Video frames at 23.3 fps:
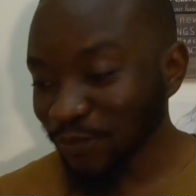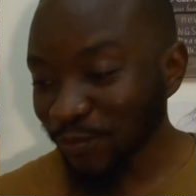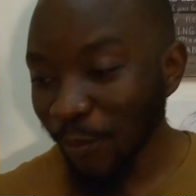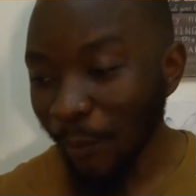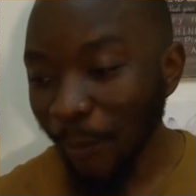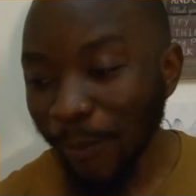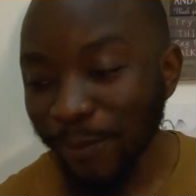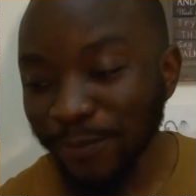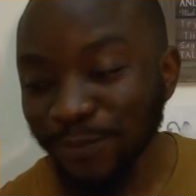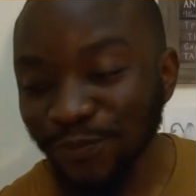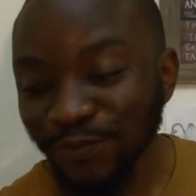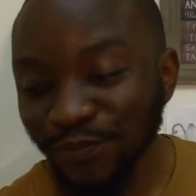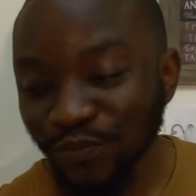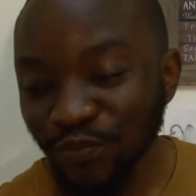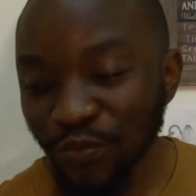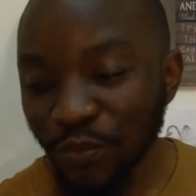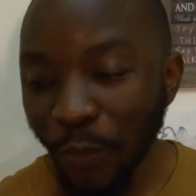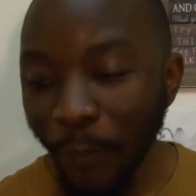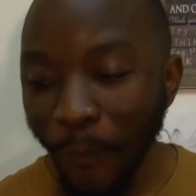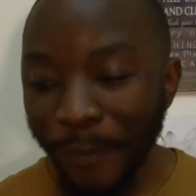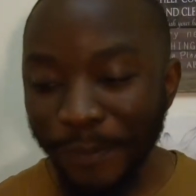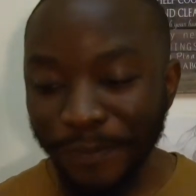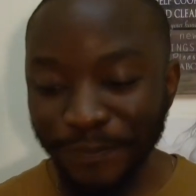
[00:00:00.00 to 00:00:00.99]
It was good.
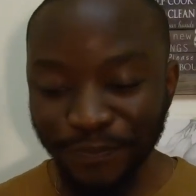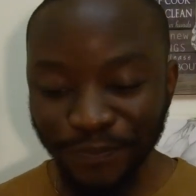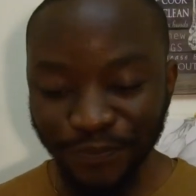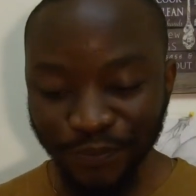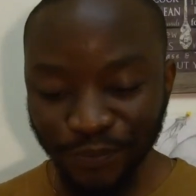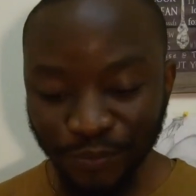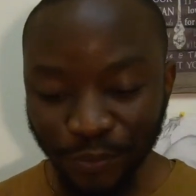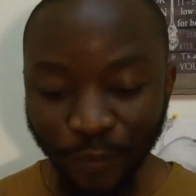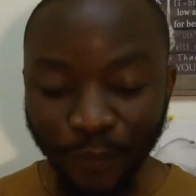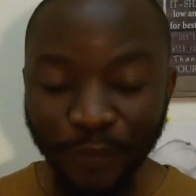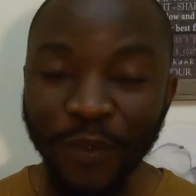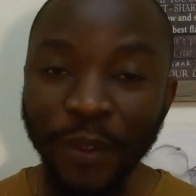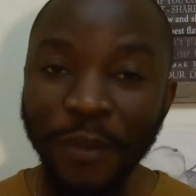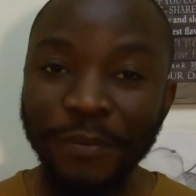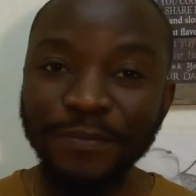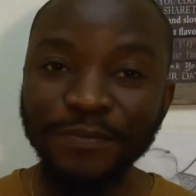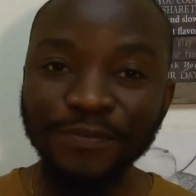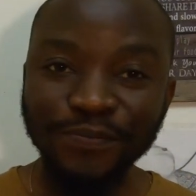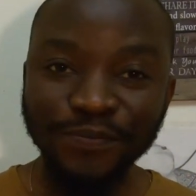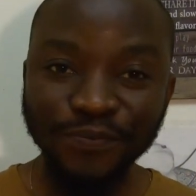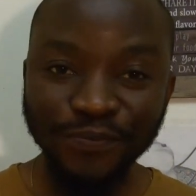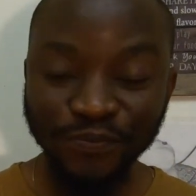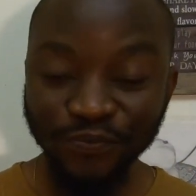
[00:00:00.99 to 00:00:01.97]
Just take my
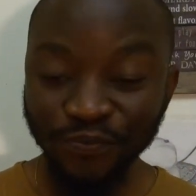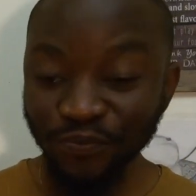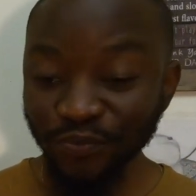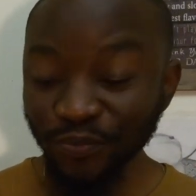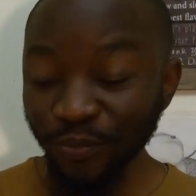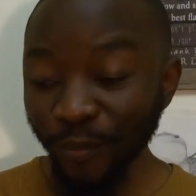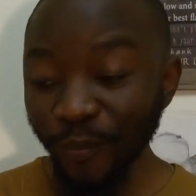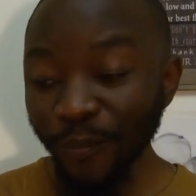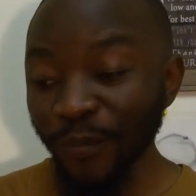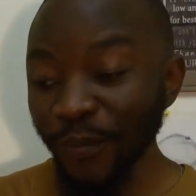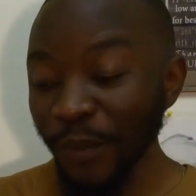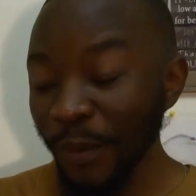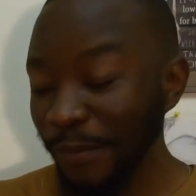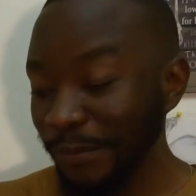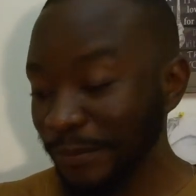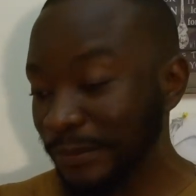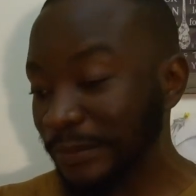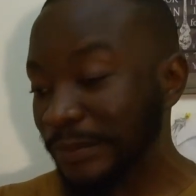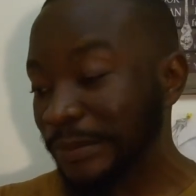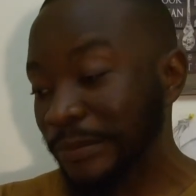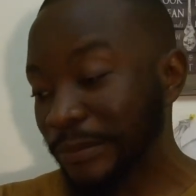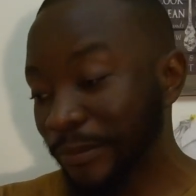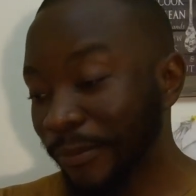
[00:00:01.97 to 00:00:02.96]
word for it. It's
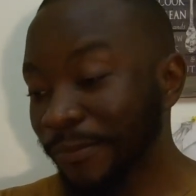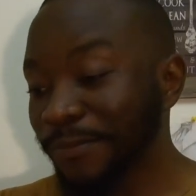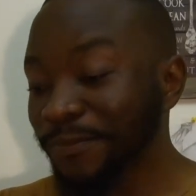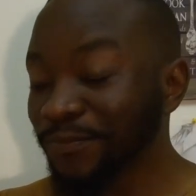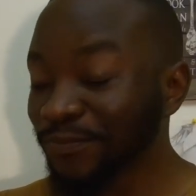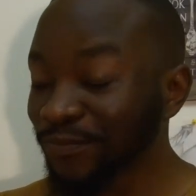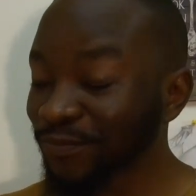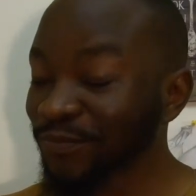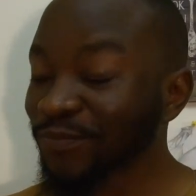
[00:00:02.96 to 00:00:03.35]
pretty good.